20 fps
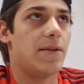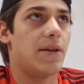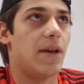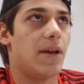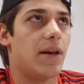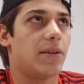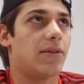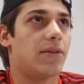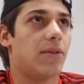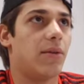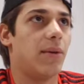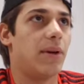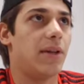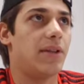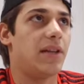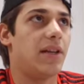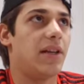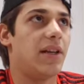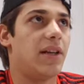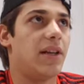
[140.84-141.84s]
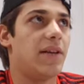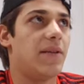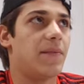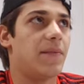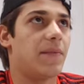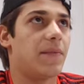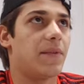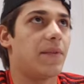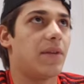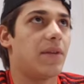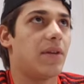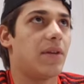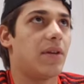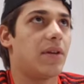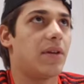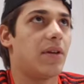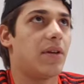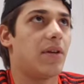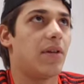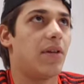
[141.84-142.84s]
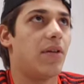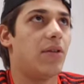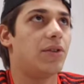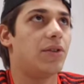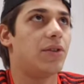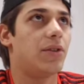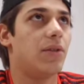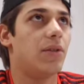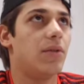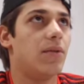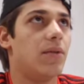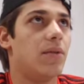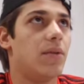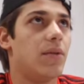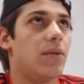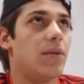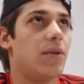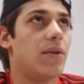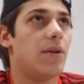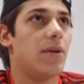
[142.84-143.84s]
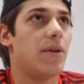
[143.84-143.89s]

yeah, so basically, also,